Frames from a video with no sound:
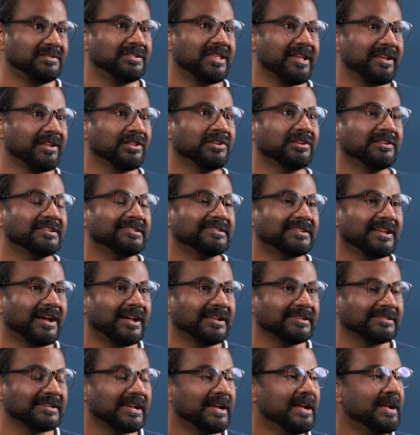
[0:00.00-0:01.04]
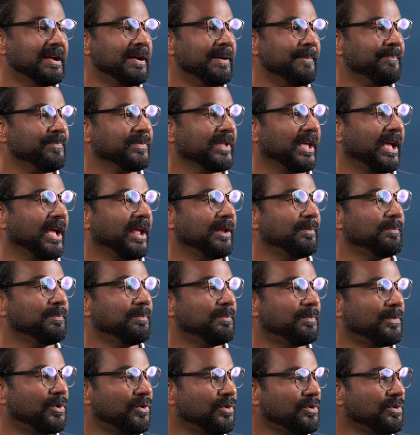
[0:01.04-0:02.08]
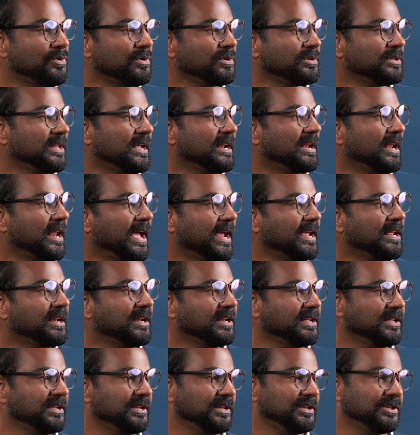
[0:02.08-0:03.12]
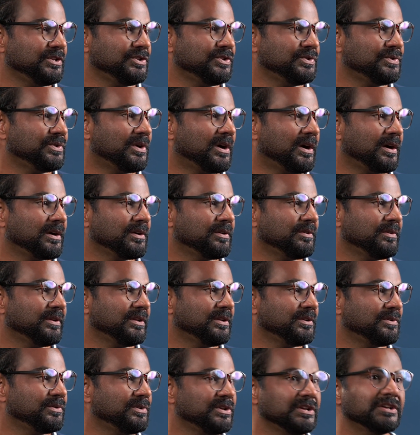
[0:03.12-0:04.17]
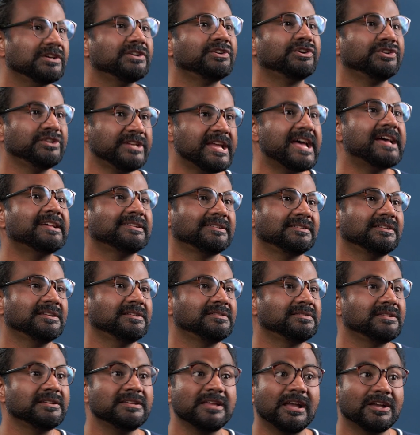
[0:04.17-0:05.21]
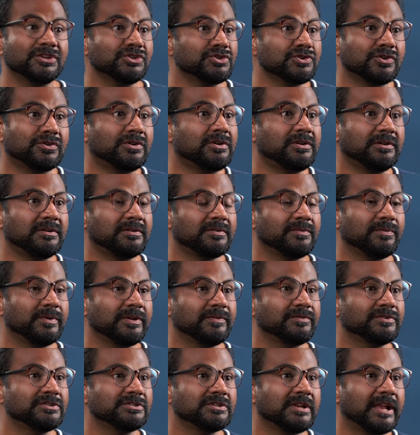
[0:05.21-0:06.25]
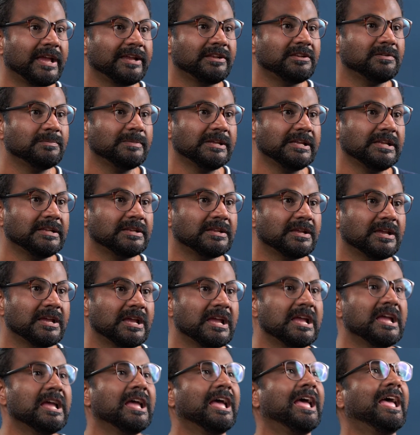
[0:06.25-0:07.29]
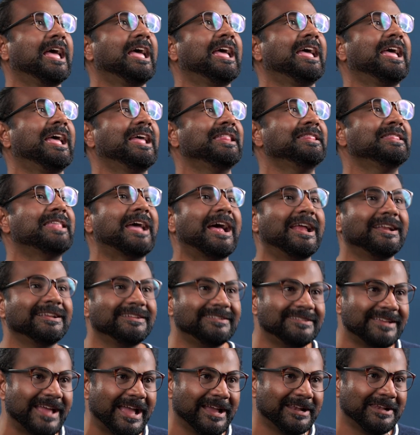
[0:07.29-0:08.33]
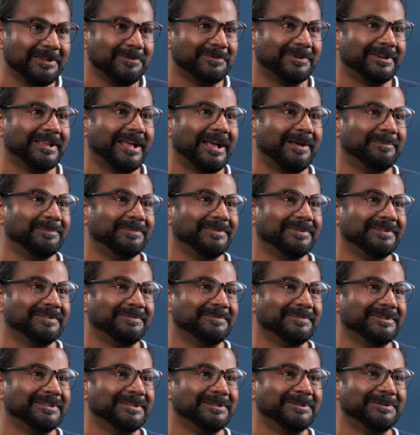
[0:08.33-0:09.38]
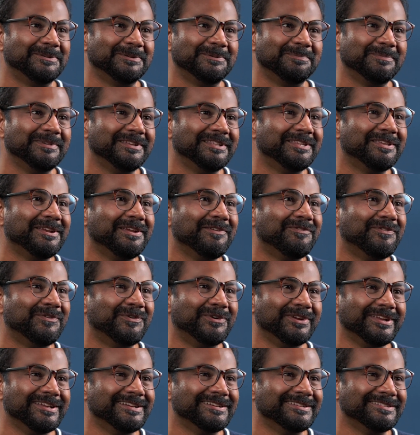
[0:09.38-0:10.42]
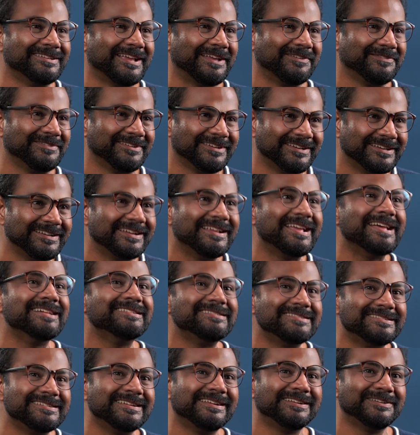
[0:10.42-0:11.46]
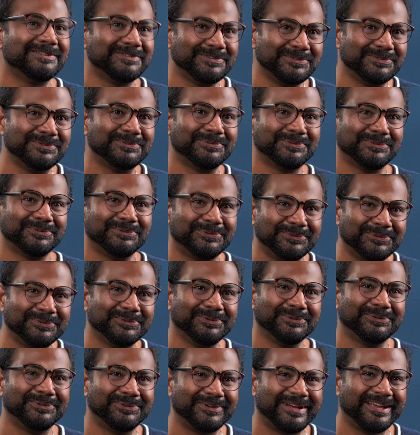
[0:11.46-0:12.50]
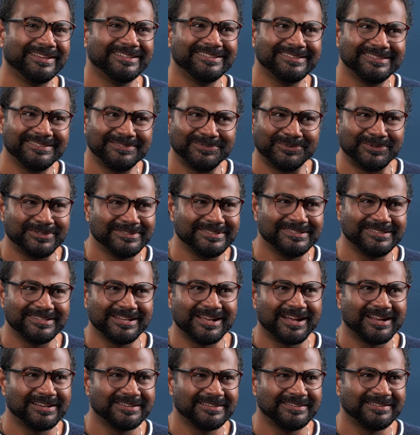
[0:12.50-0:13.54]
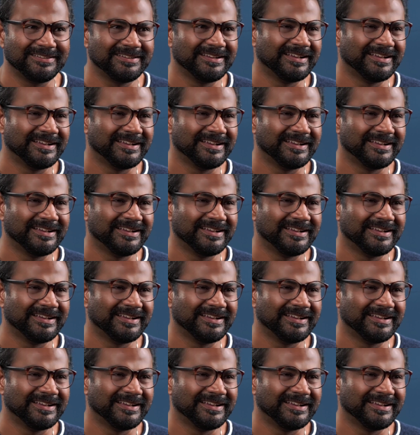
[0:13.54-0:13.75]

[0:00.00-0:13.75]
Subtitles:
thing to discuss. And more than likely, you are going to hear a yes. They'll say, yeah, sure. Where would you like to meet? And that exactly what happened. But it took me 3-4 years. I was a little hesitant to, you know, I just was not.